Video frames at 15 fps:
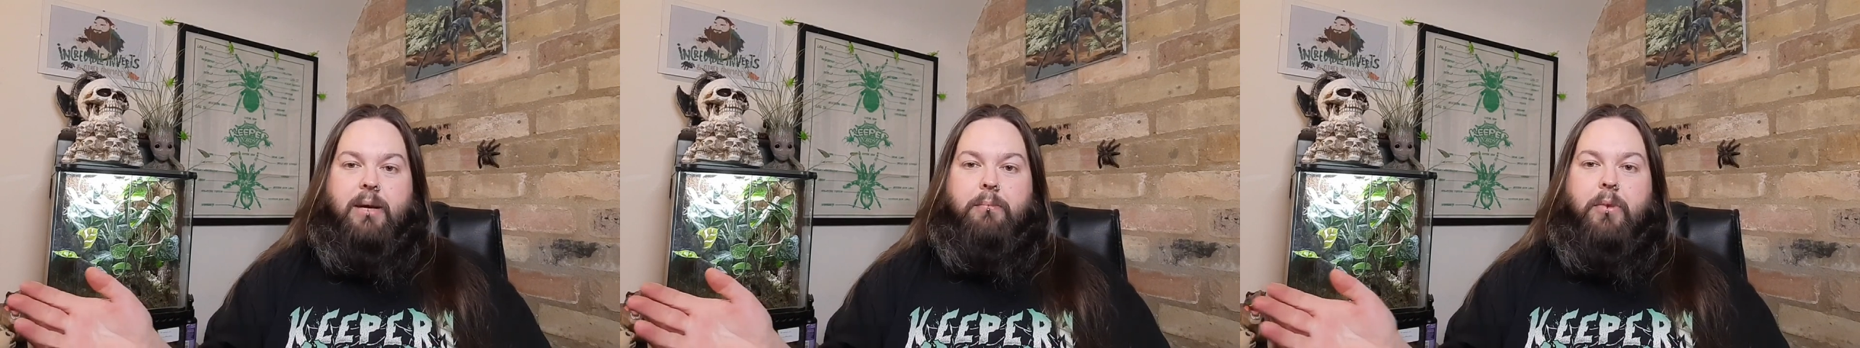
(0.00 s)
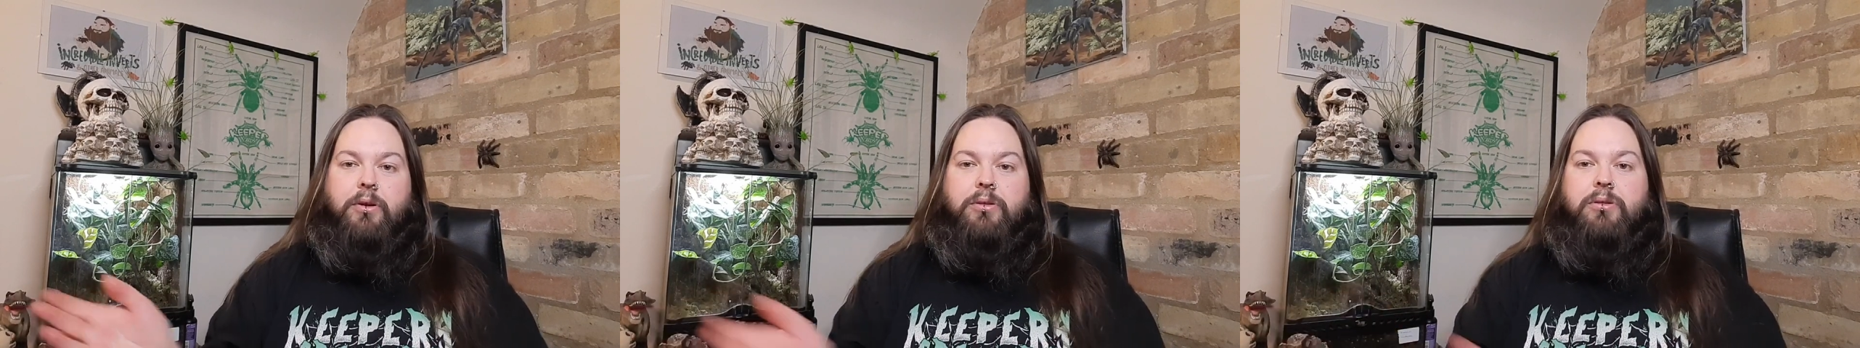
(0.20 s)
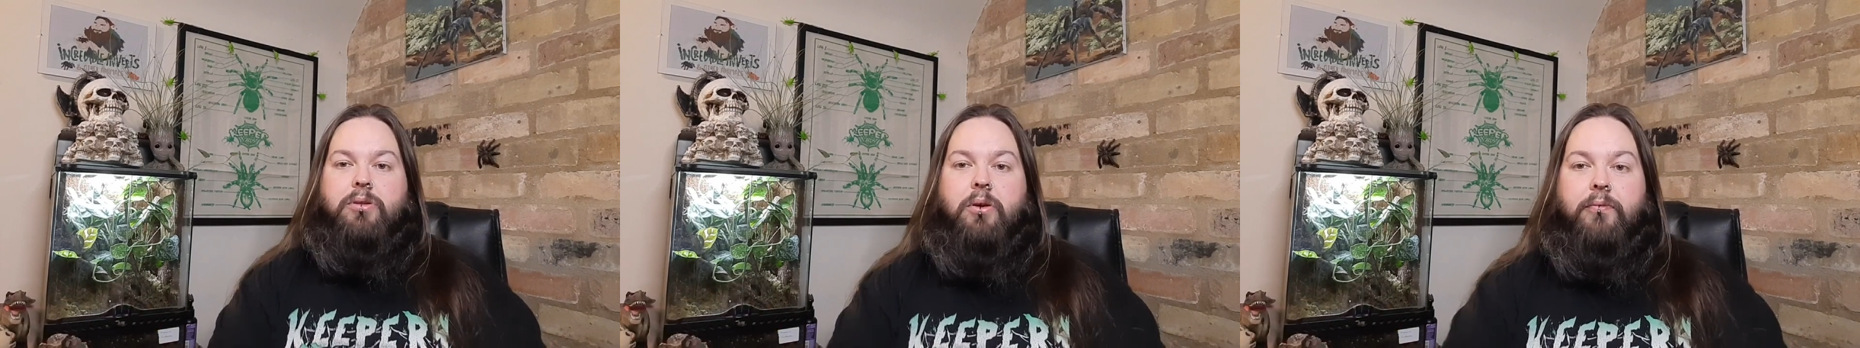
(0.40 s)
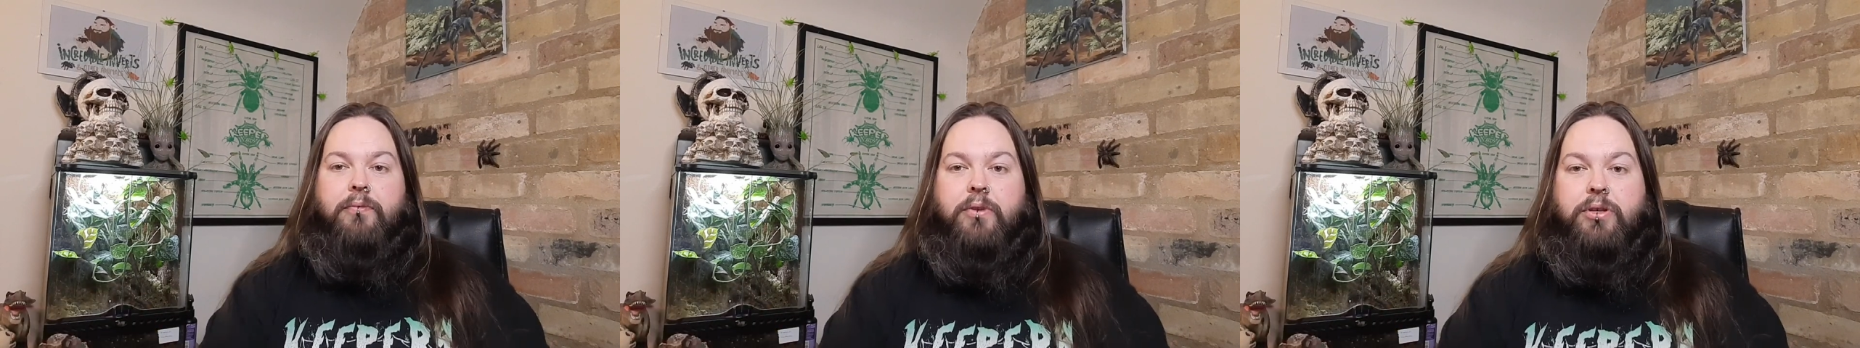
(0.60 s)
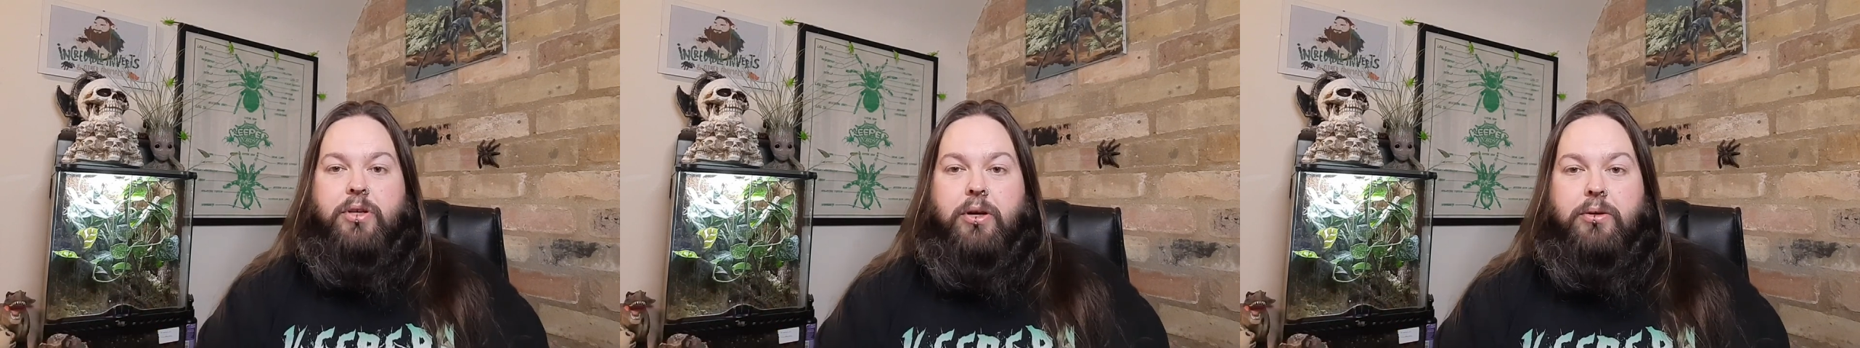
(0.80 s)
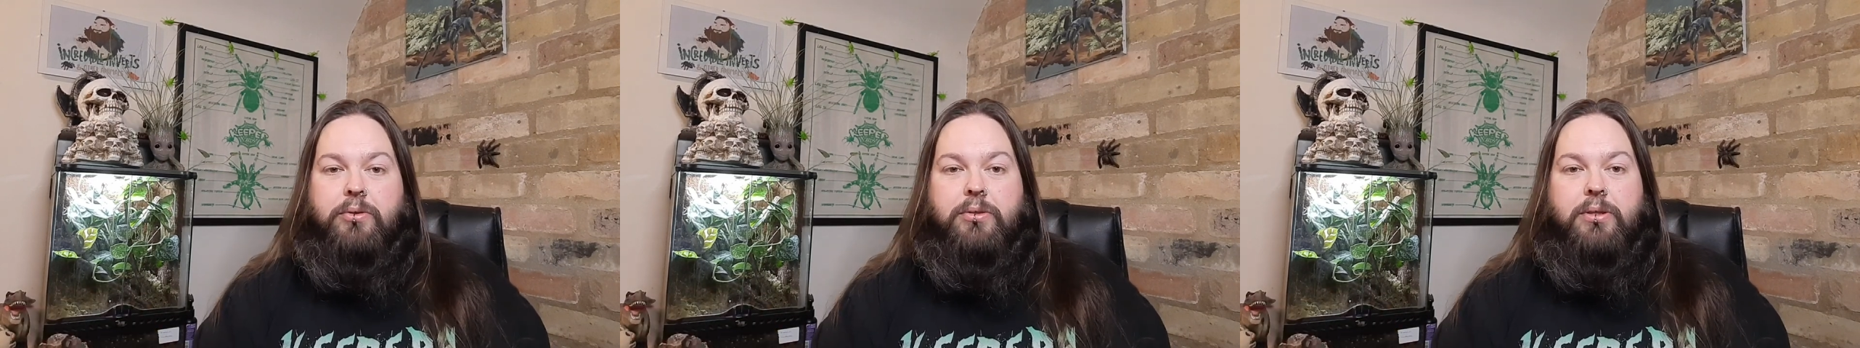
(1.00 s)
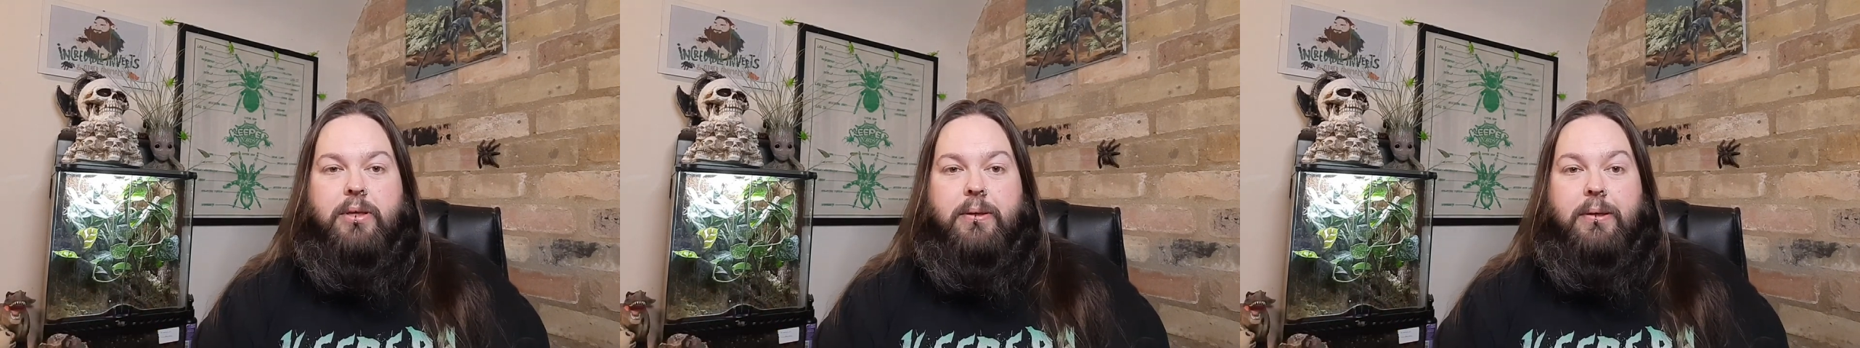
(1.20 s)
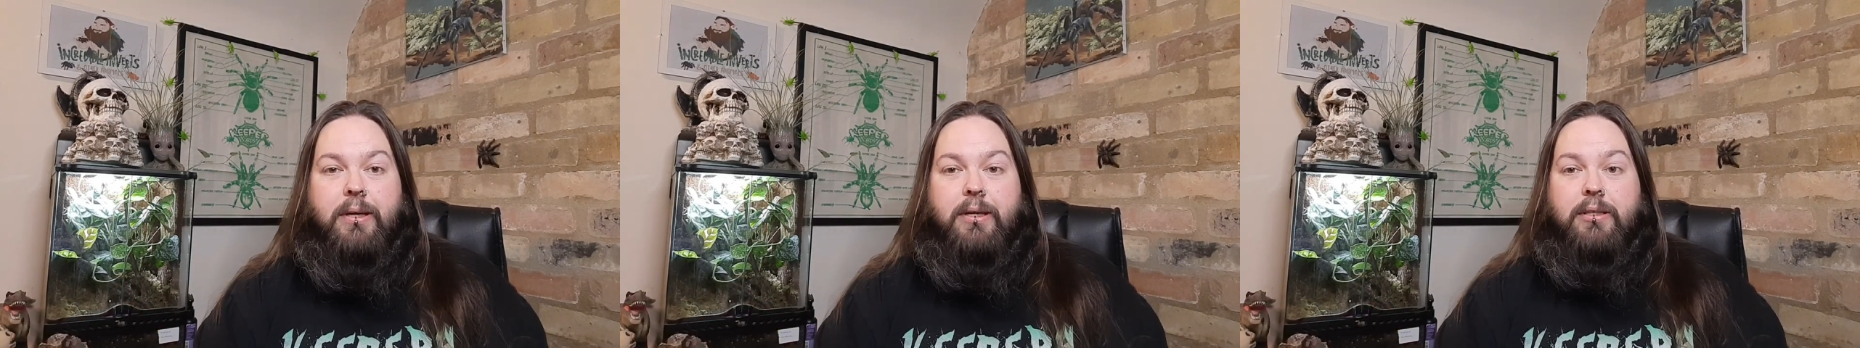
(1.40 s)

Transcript: at most of the shows,